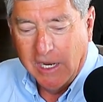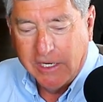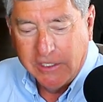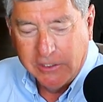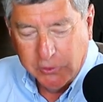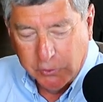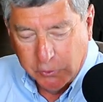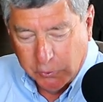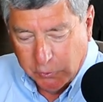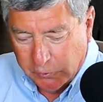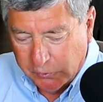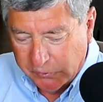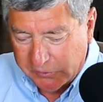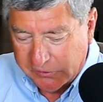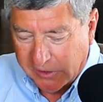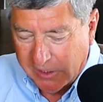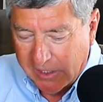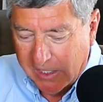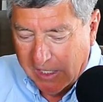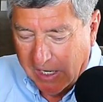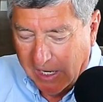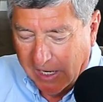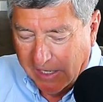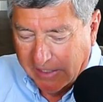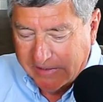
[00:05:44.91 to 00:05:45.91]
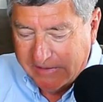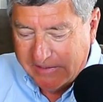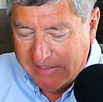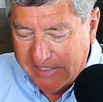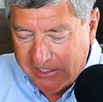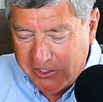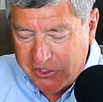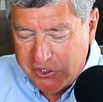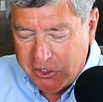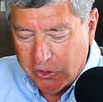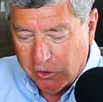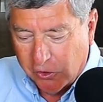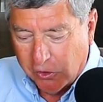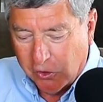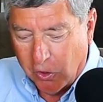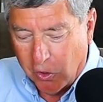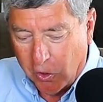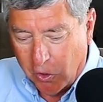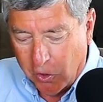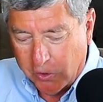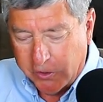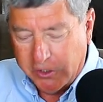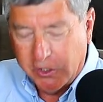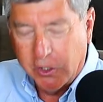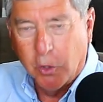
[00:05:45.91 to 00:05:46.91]
I use a
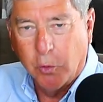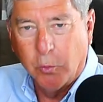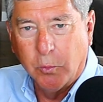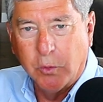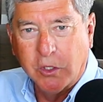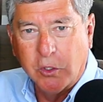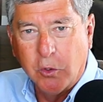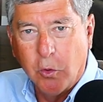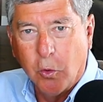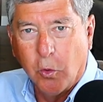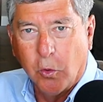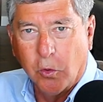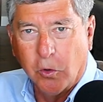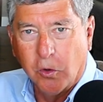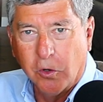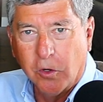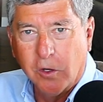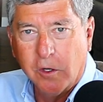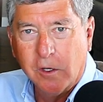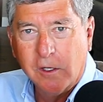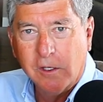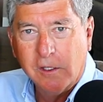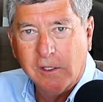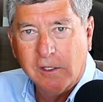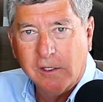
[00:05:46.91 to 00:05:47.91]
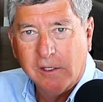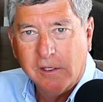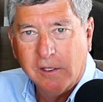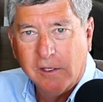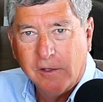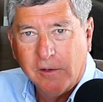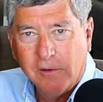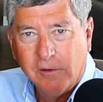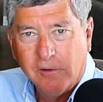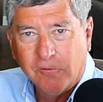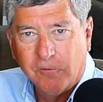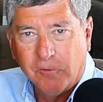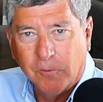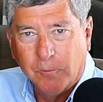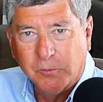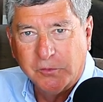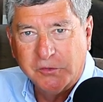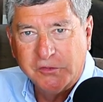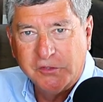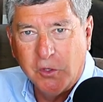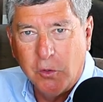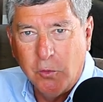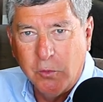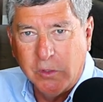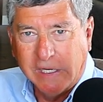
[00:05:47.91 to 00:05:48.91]
digital audio recorder
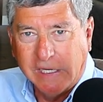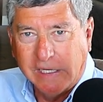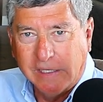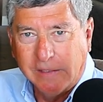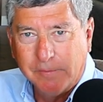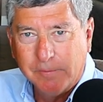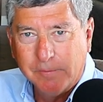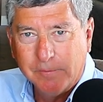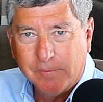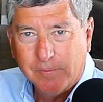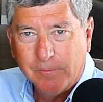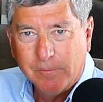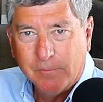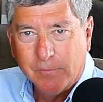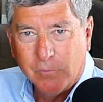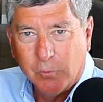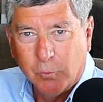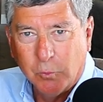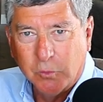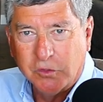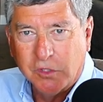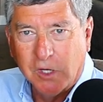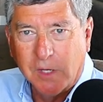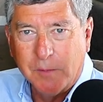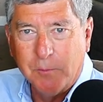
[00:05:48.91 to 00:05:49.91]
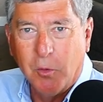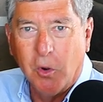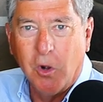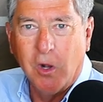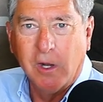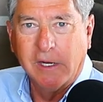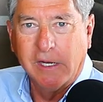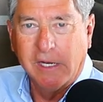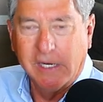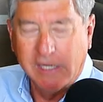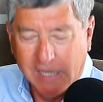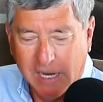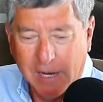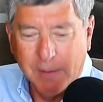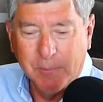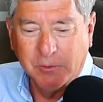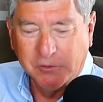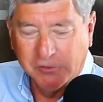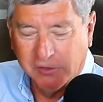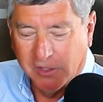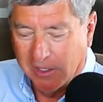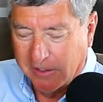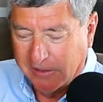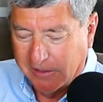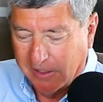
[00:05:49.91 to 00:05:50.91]
from Sony, which I bought at
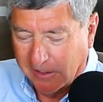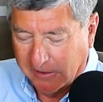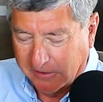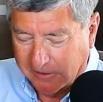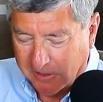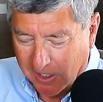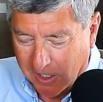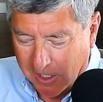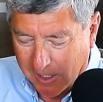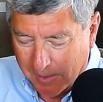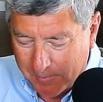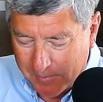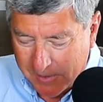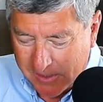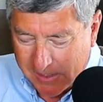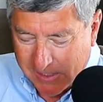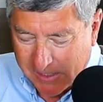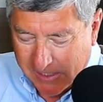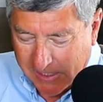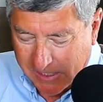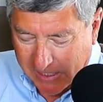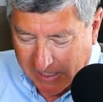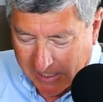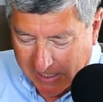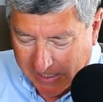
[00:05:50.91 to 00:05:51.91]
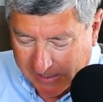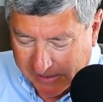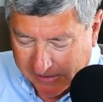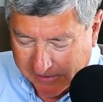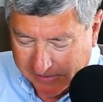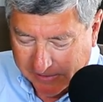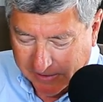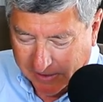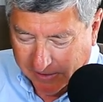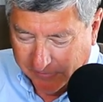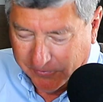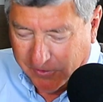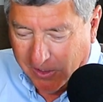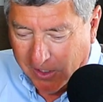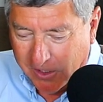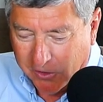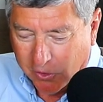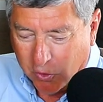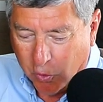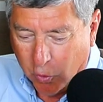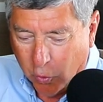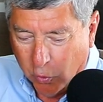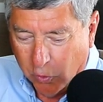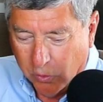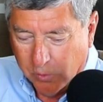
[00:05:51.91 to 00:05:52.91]
Amazon.com. And I've
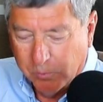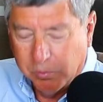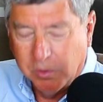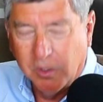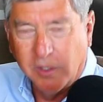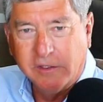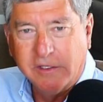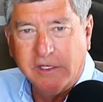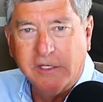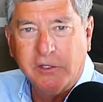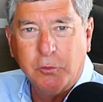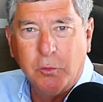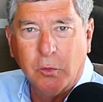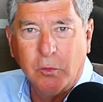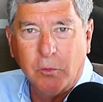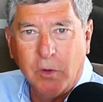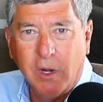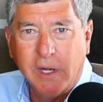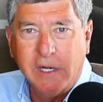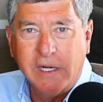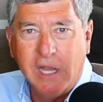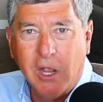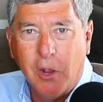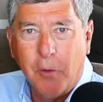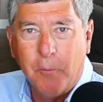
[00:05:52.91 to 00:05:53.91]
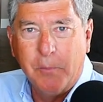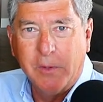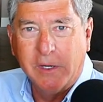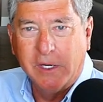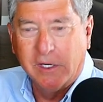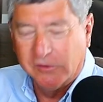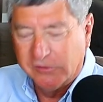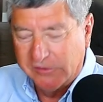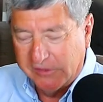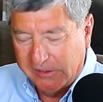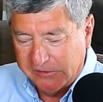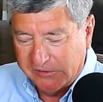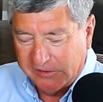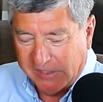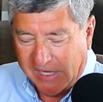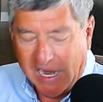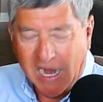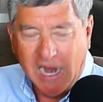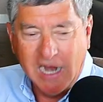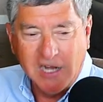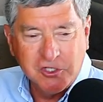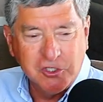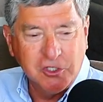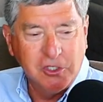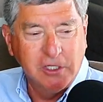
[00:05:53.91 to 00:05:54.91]
got a cord plugged into it right now because it's
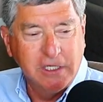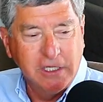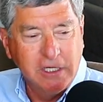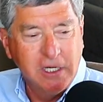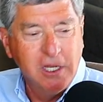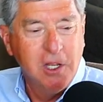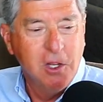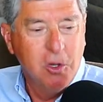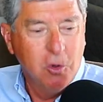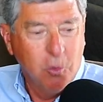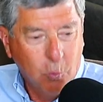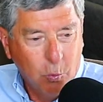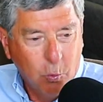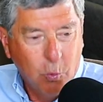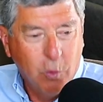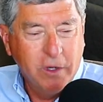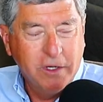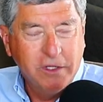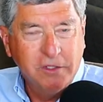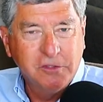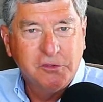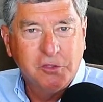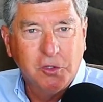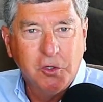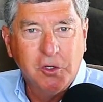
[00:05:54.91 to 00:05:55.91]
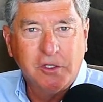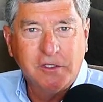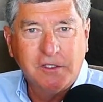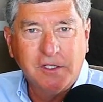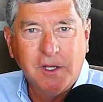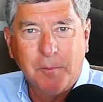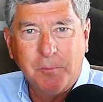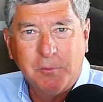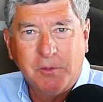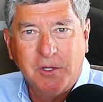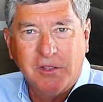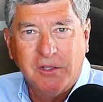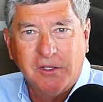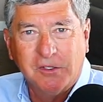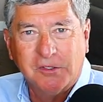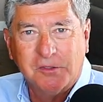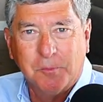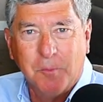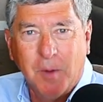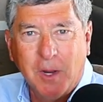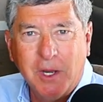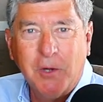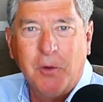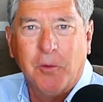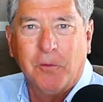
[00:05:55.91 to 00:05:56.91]
actually what is hooked up to this